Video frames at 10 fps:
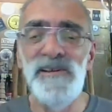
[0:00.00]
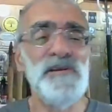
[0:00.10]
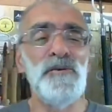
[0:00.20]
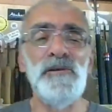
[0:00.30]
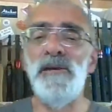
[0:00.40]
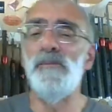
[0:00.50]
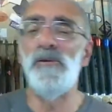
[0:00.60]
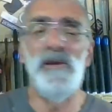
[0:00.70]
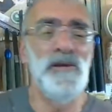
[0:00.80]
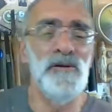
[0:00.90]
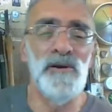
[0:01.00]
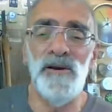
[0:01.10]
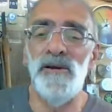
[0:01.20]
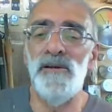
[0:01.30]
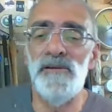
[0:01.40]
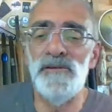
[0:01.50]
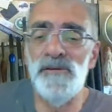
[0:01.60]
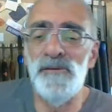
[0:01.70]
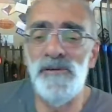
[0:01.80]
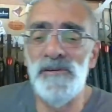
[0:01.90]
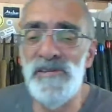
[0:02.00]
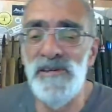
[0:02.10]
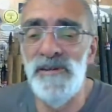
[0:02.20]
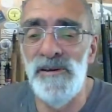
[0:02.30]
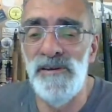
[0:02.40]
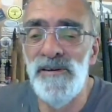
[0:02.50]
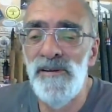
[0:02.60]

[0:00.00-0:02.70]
Trying to keep looking young Carl aren't you, I can see that.